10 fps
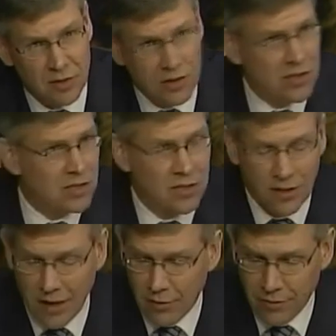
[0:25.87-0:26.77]
so this is
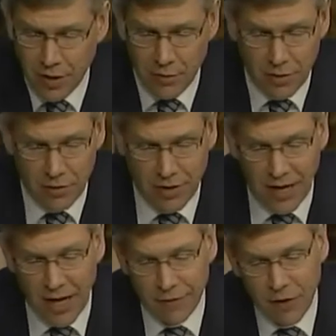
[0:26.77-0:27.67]
still out, you know, a year and a
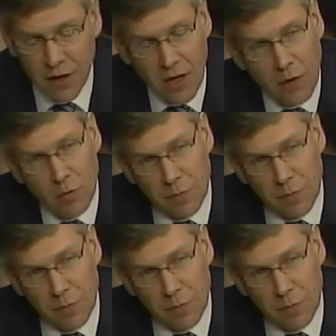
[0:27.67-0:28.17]
half,